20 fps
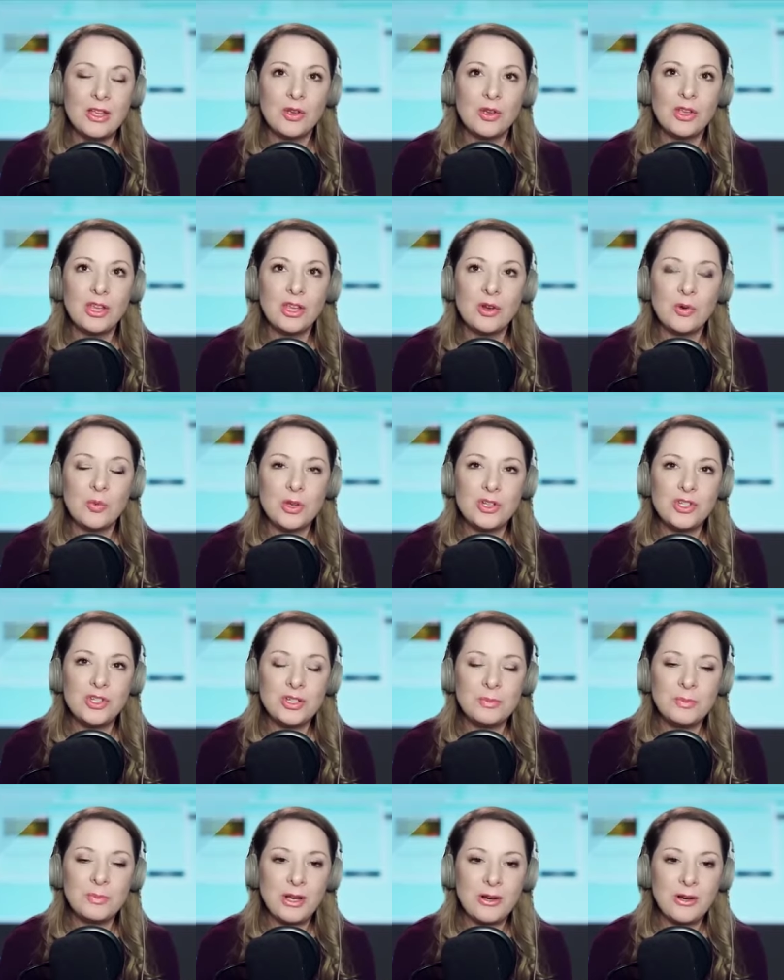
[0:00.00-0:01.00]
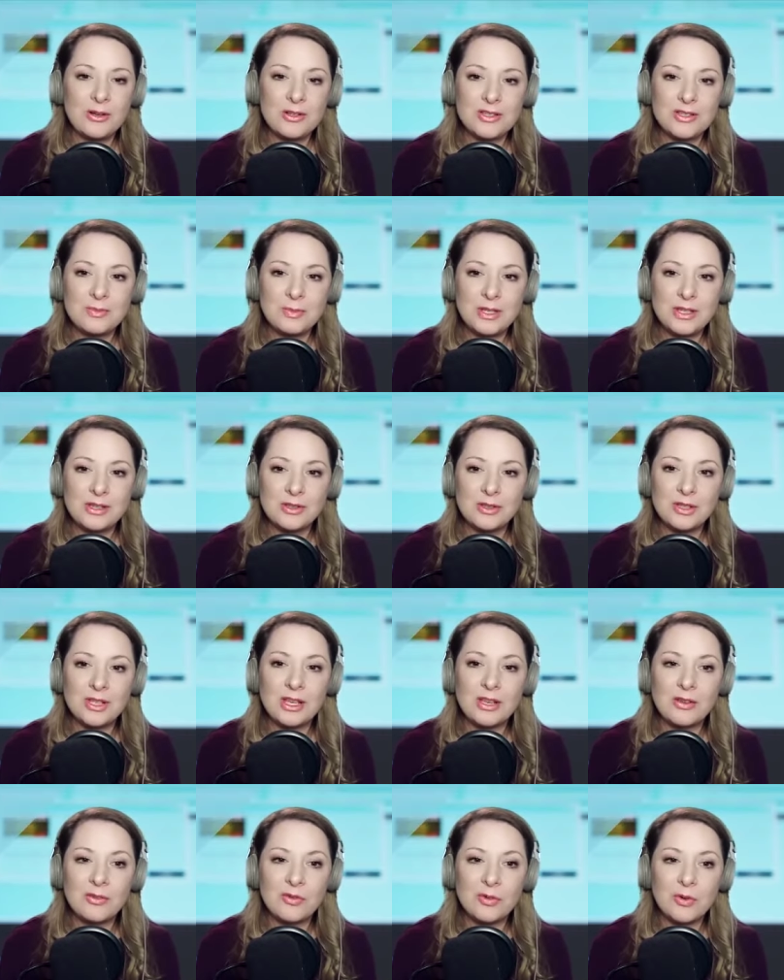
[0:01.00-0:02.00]
you know, what should parents be
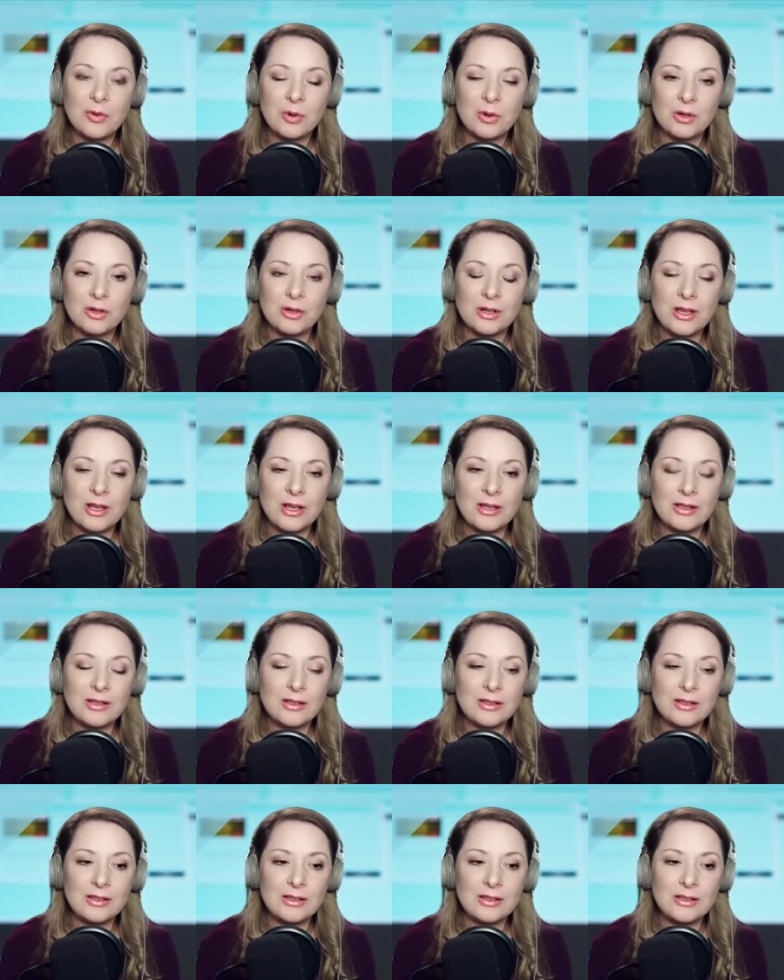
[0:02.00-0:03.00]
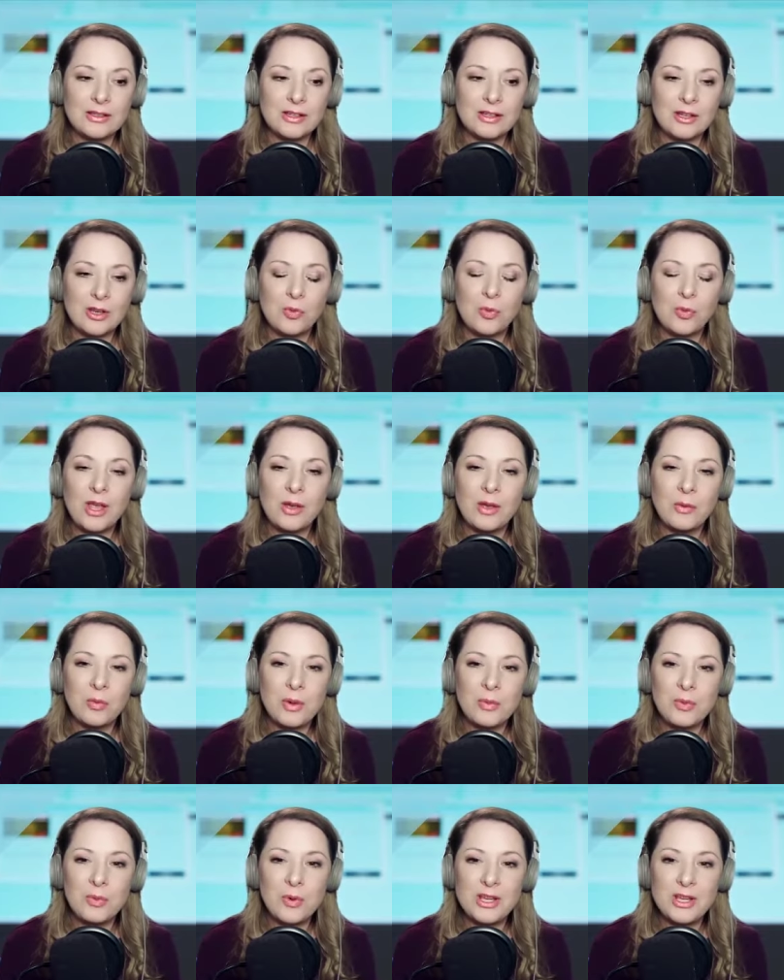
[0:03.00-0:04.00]
looking for? You know, at
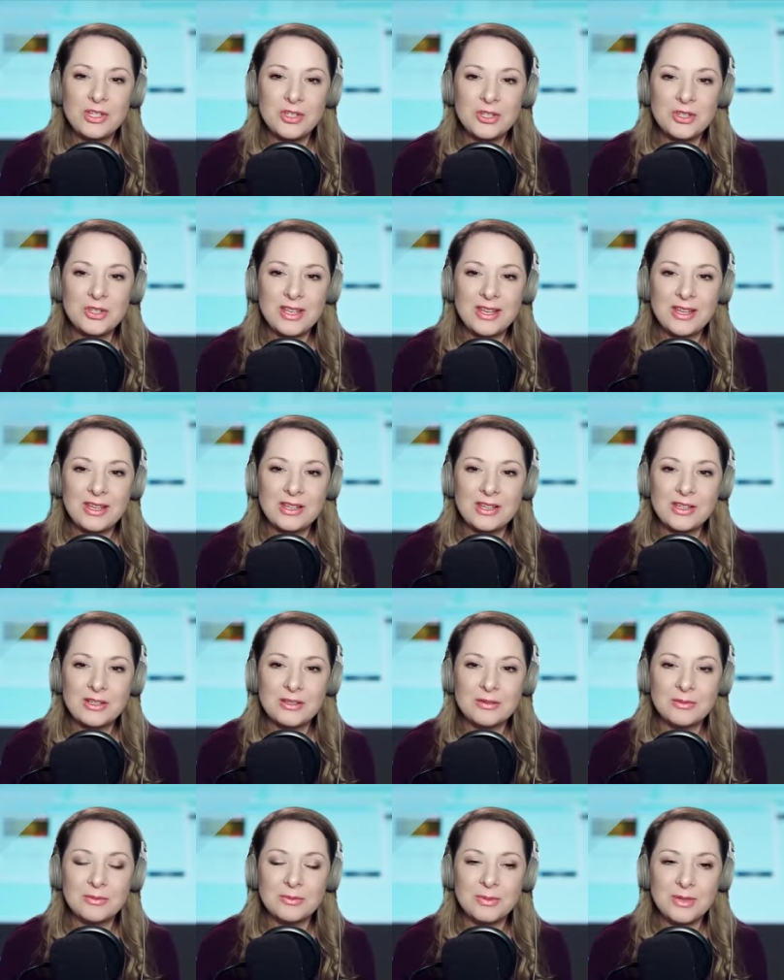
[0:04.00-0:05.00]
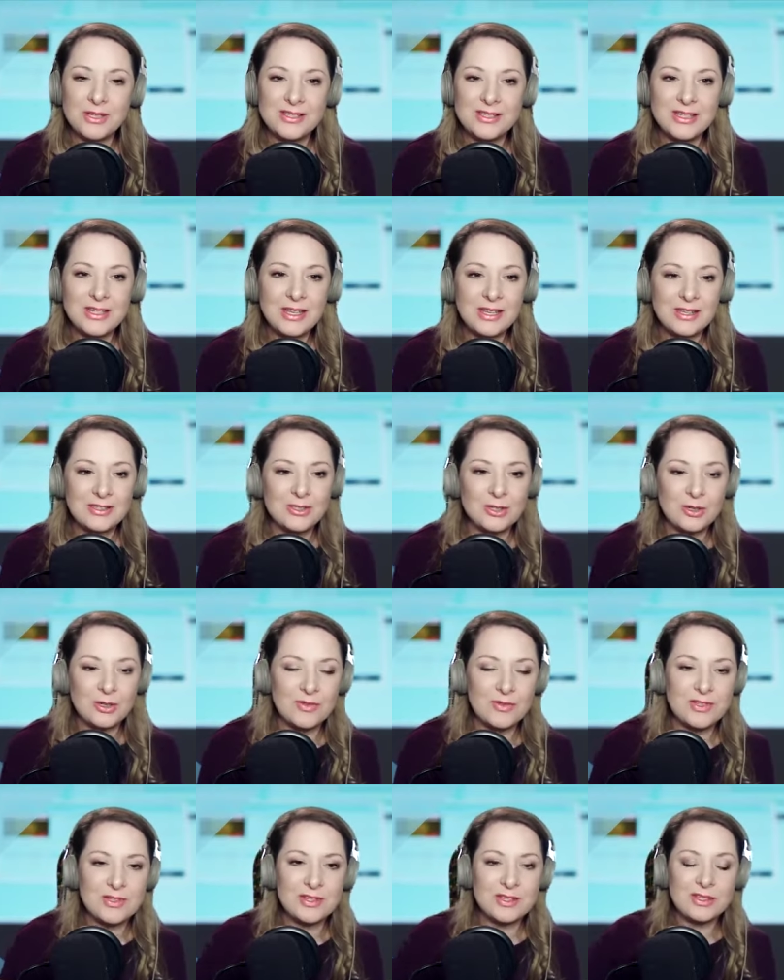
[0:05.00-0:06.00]
what point should they be seeking
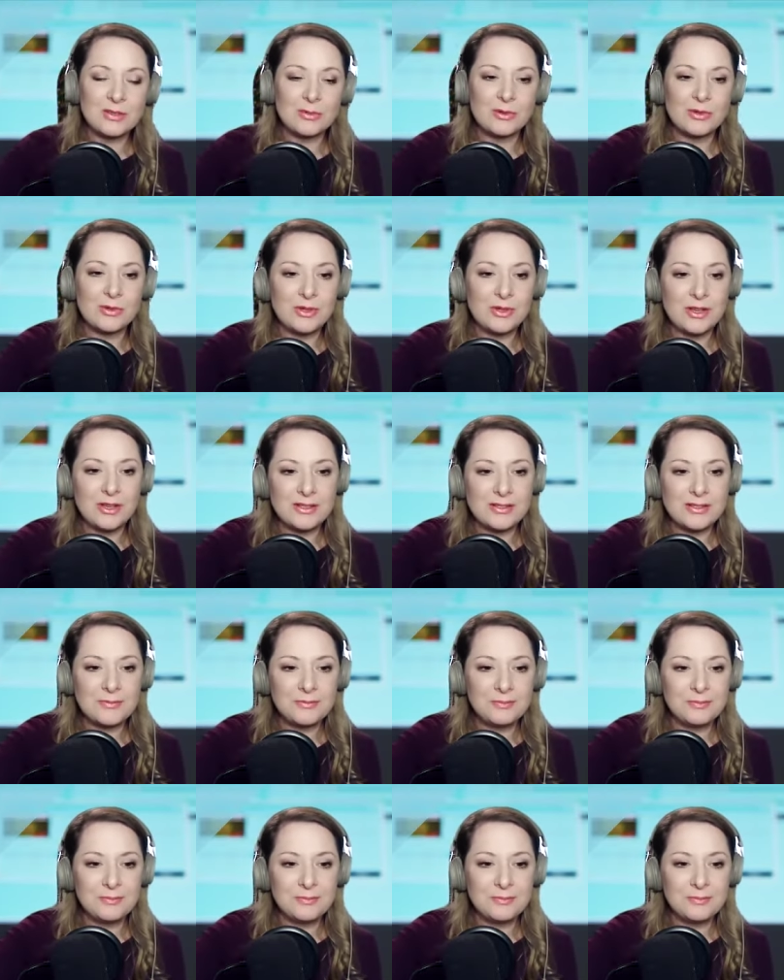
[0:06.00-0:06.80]
services through you guys?